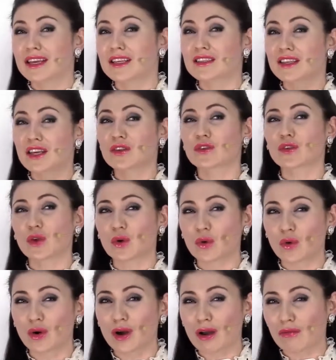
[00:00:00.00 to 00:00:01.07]
thinks things
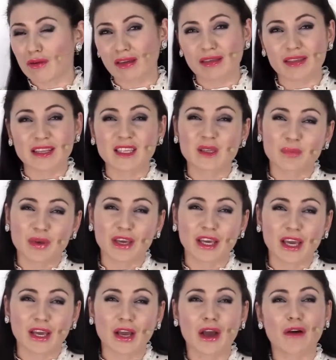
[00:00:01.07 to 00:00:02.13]
through rather than
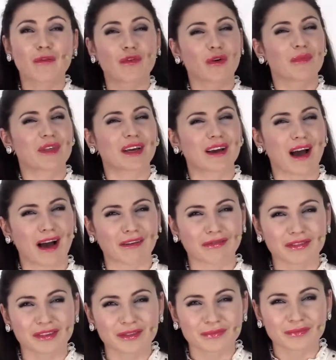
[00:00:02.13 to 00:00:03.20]
speaking from the
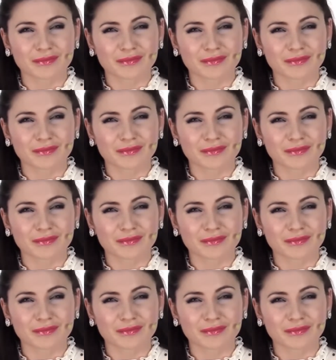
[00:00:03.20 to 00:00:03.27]
cuff.